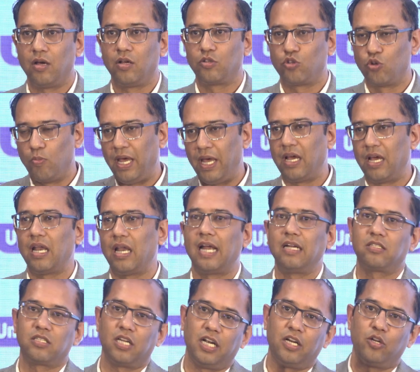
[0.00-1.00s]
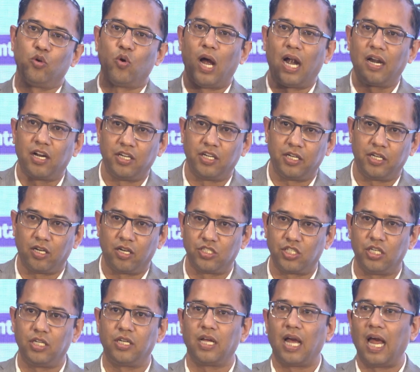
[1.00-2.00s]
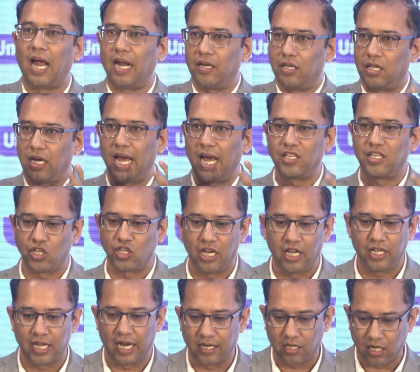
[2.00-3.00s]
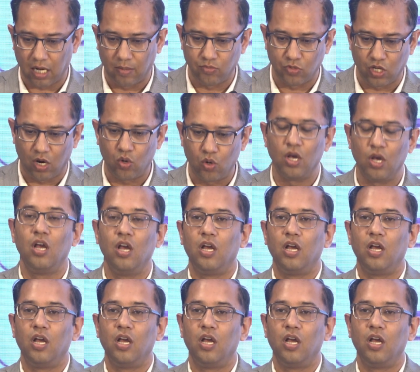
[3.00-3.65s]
to make a lysate, you add a detergent, and the HLA that comes out,